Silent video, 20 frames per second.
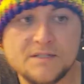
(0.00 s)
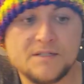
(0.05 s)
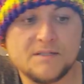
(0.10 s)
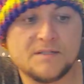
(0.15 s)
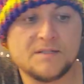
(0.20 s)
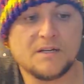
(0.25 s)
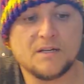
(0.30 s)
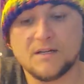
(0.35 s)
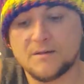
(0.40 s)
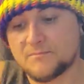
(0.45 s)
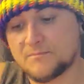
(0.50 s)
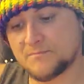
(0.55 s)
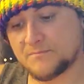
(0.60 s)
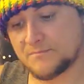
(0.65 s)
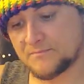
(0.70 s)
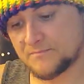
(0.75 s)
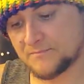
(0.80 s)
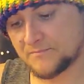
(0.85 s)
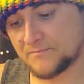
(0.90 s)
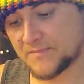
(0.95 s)
is the
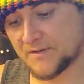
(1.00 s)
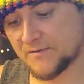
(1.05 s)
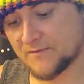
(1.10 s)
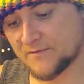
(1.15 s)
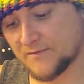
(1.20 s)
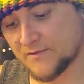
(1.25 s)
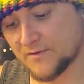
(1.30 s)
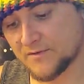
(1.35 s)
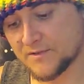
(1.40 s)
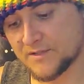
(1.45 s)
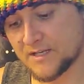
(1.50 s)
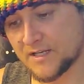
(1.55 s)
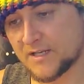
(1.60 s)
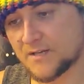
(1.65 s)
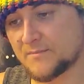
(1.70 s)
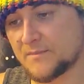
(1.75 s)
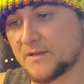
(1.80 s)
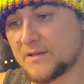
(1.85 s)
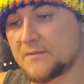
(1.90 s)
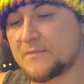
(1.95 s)
reversed
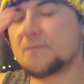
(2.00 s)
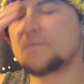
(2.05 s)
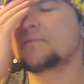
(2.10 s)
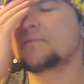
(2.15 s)
Hangman.